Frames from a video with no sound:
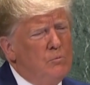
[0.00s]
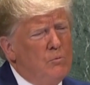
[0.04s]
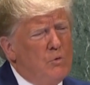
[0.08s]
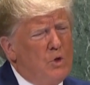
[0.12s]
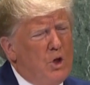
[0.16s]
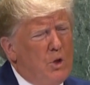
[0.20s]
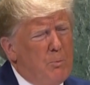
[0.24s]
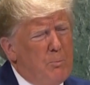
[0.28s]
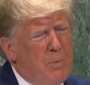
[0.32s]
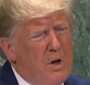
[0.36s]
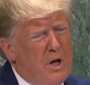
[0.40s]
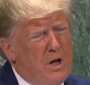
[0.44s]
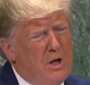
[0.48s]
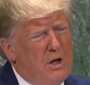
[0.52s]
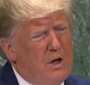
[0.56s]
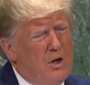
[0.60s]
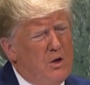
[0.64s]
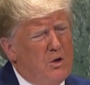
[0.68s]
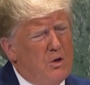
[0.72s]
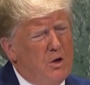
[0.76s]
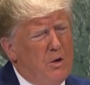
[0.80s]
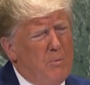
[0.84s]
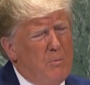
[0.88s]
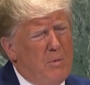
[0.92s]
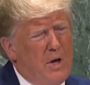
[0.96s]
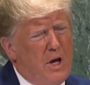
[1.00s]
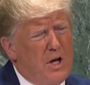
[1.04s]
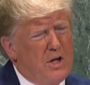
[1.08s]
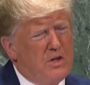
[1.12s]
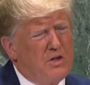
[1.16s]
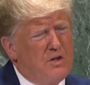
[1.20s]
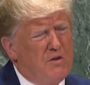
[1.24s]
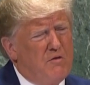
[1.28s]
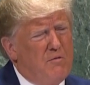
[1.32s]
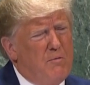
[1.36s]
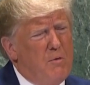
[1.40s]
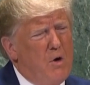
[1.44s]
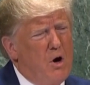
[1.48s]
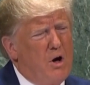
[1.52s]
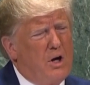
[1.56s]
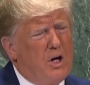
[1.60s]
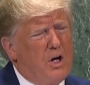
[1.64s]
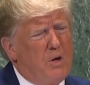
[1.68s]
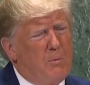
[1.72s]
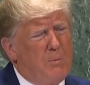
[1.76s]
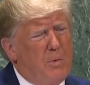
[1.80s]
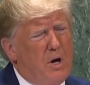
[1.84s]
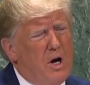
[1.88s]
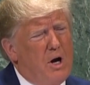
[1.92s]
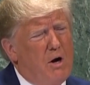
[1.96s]
dependent on massive
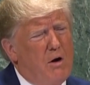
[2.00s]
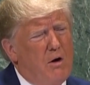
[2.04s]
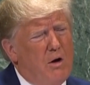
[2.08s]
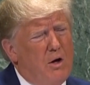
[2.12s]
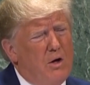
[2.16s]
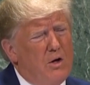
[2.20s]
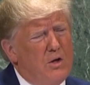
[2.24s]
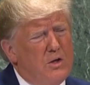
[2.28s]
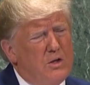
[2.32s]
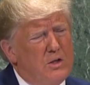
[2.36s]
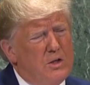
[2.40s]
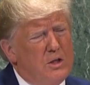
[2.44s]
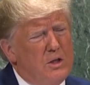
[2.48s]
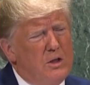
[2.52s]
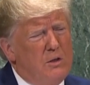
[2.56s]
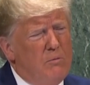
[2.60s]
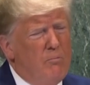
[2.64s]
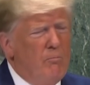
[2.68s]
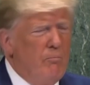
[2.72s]
market barriers,